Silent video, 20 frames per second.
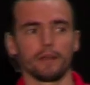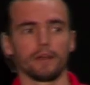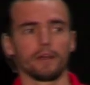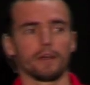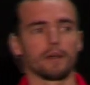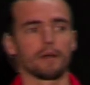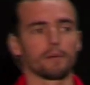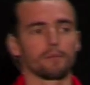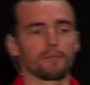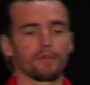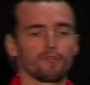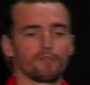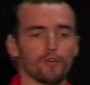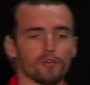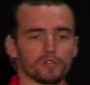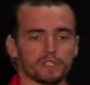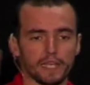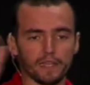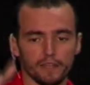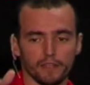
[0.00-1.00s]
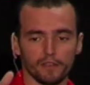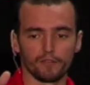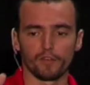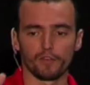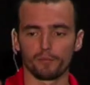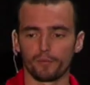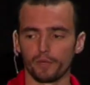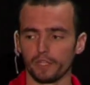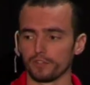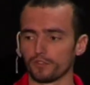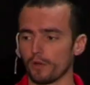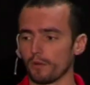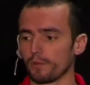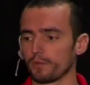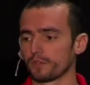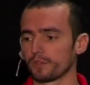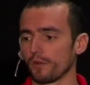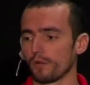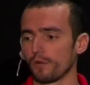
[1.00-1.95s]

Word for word: uh, before sending the print job,